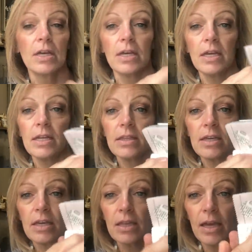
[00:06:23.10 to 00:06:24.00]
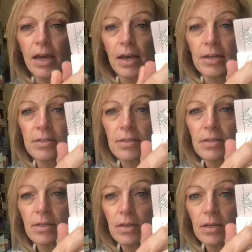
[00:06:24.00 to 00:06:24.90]
anything that has
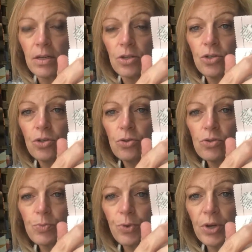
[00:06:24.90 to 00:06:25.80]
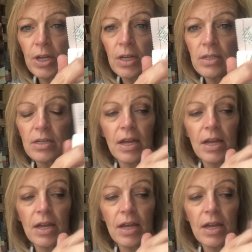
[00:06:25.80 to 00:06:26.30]
newsprint,